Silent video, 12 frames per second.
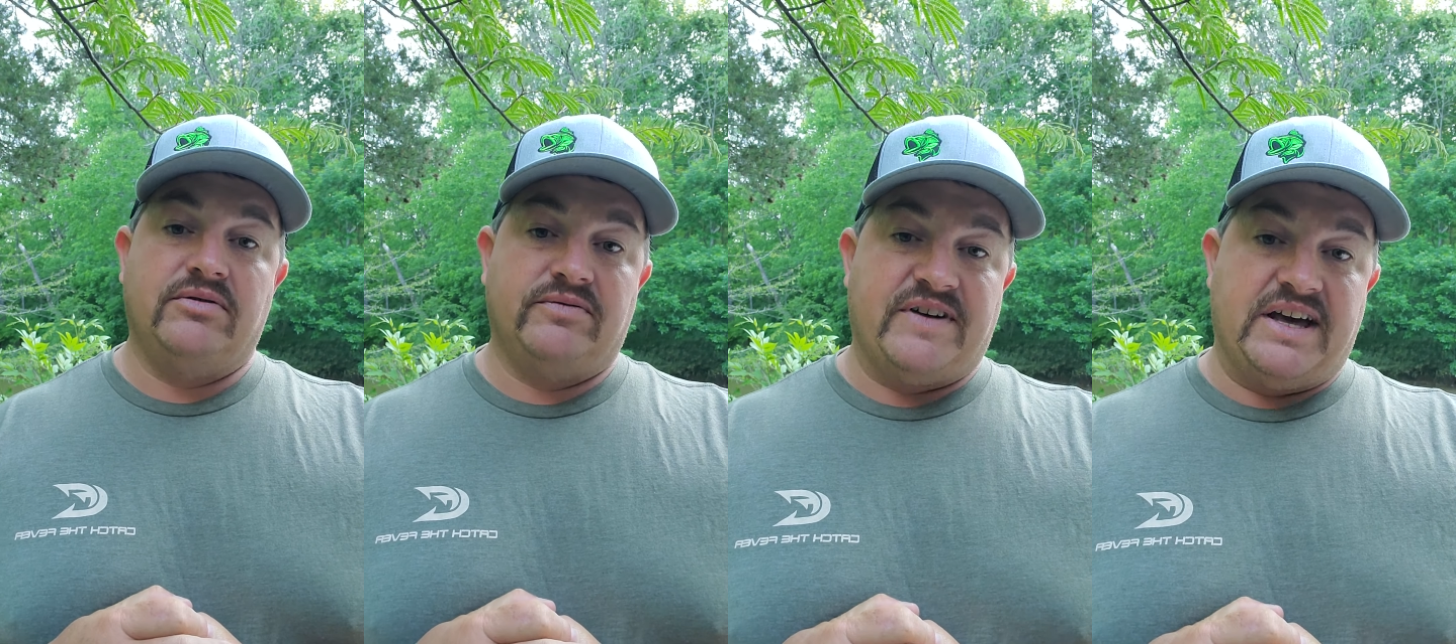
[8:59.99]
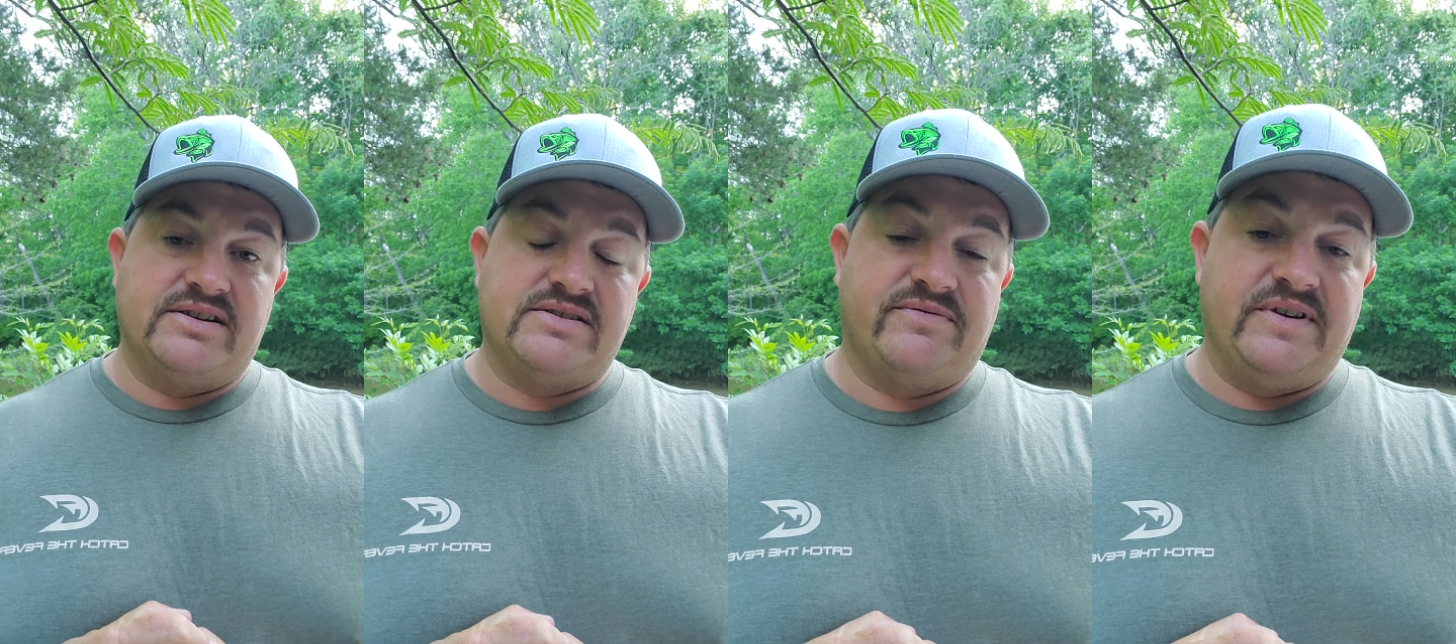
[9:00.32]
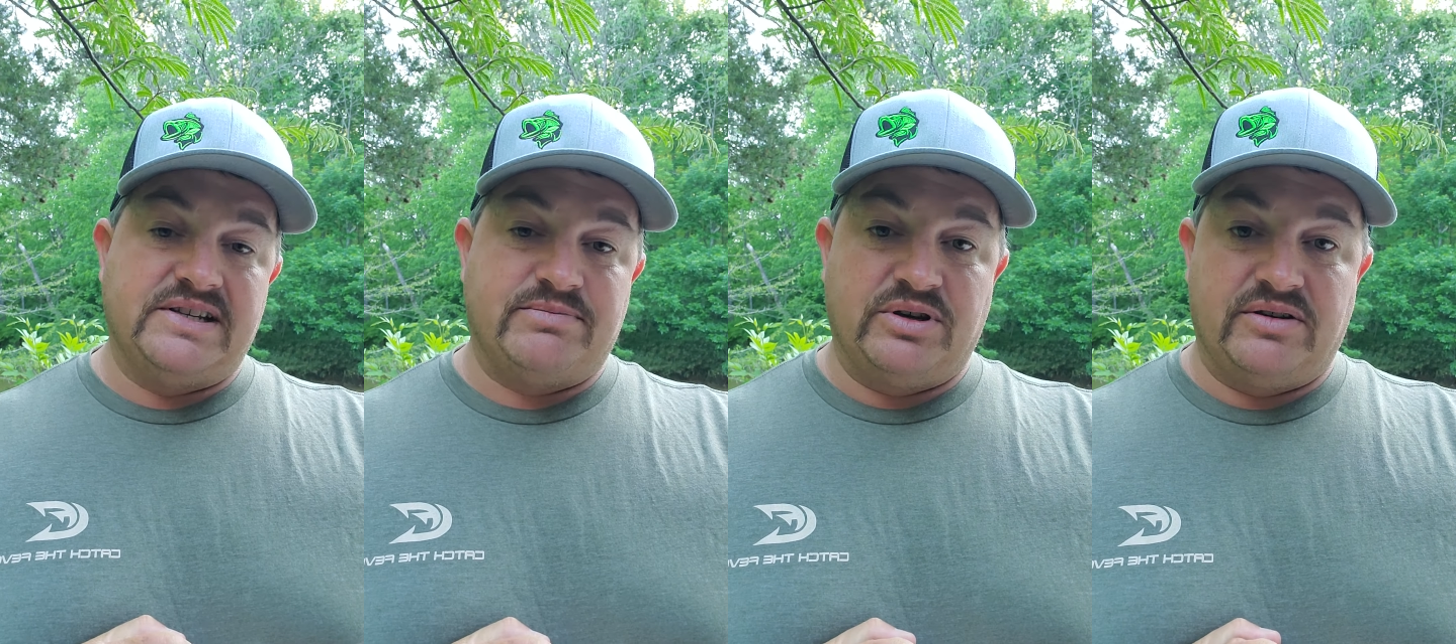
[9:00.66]
find us on
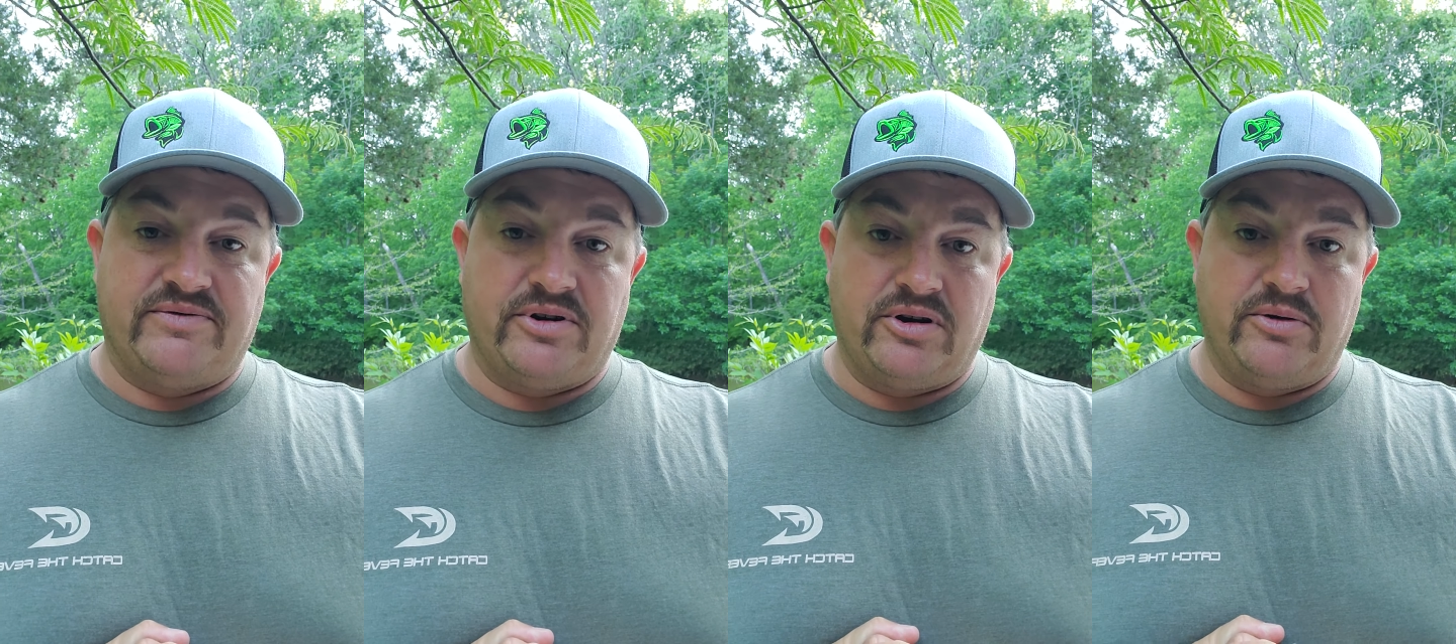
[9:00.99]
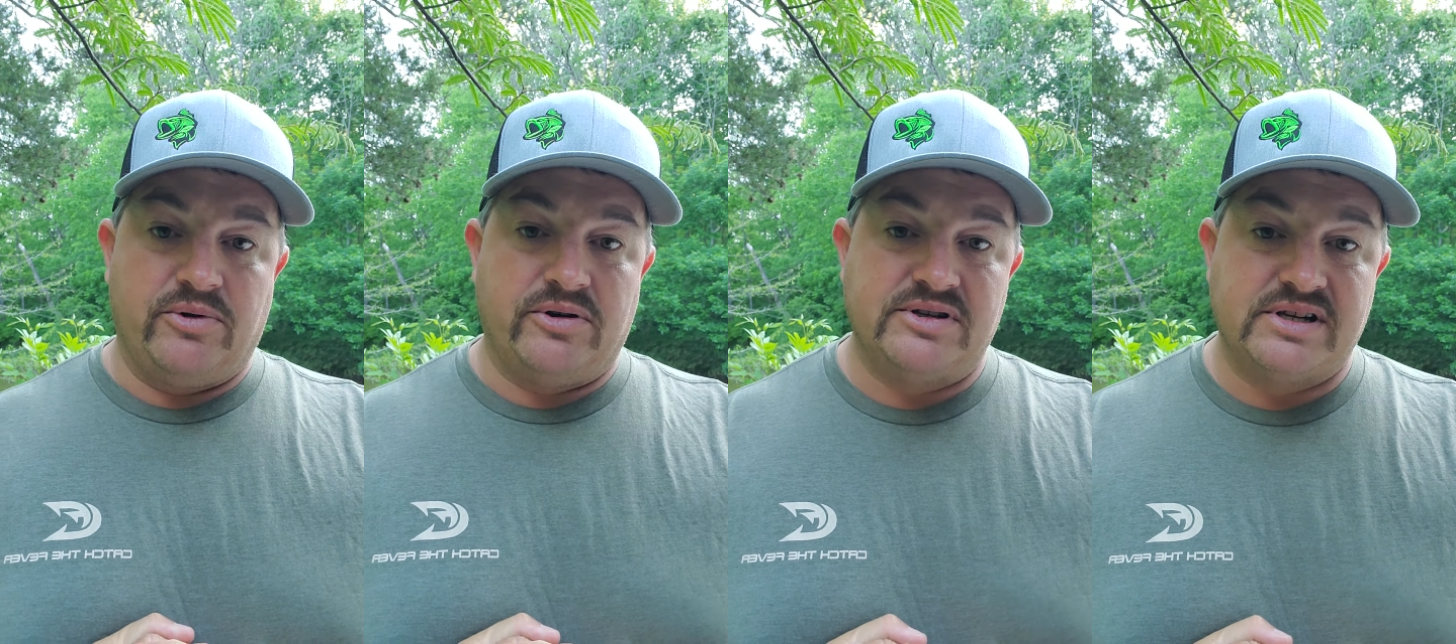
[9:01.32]
Facebook at Froggy Waters